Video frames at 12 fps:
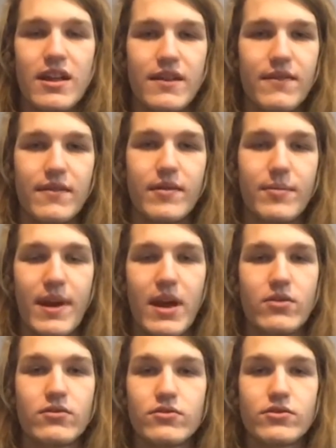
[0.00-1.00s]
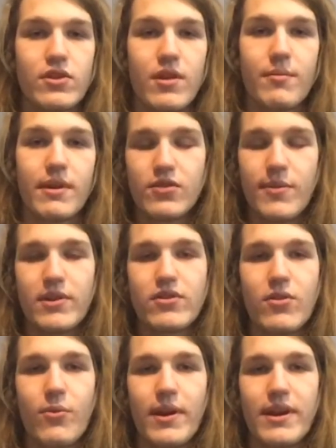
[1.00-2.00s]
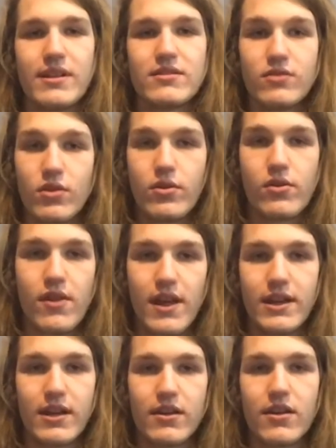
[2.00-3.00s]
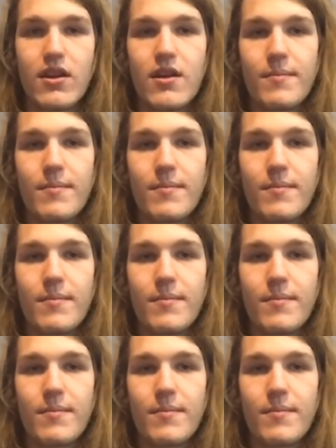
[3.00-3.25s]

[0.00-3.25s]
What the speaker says: 50 pounds or something like that. Make sure the weight is to your liking.